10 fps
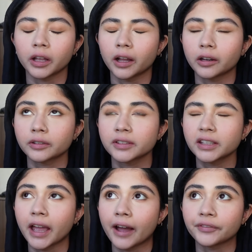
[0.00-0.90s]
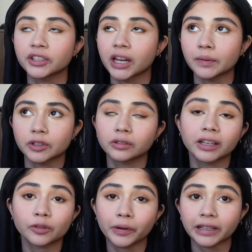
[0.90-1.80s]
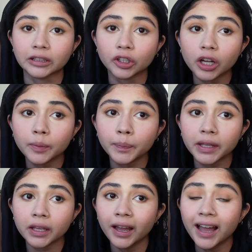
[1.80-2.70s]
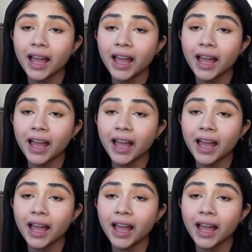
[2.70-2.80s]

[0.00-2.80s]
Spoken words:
I honestly half the time don't like the way they look on me.